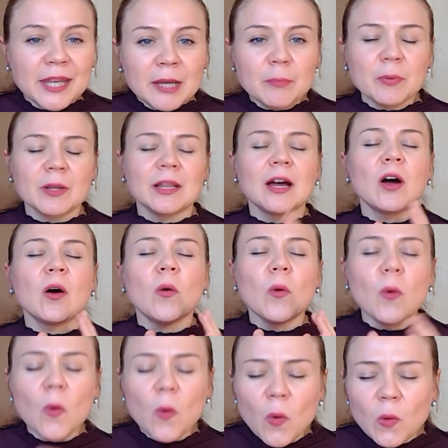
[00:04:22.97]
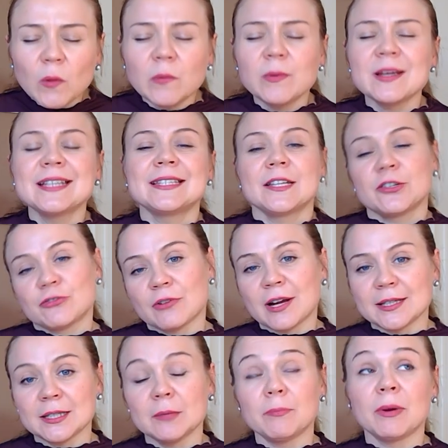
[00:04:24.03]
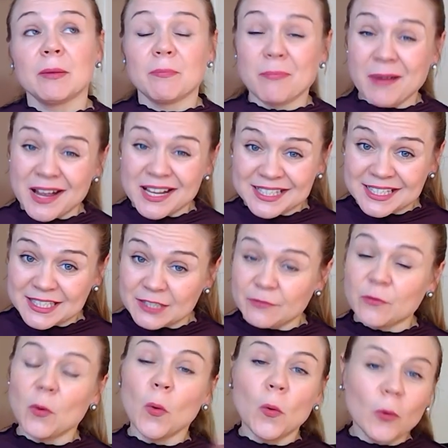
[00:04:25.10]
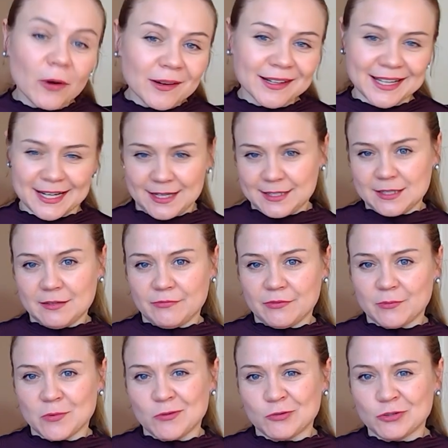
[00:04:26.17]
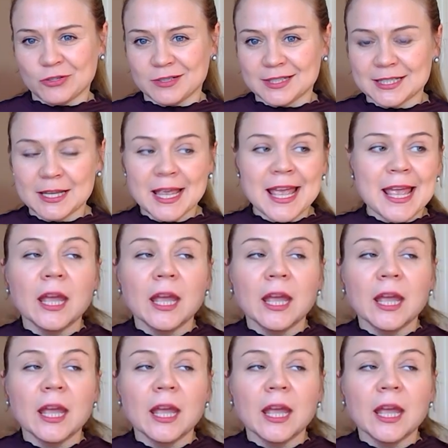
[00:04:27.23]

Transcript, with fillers: People are always attracted by positive or negative emotions.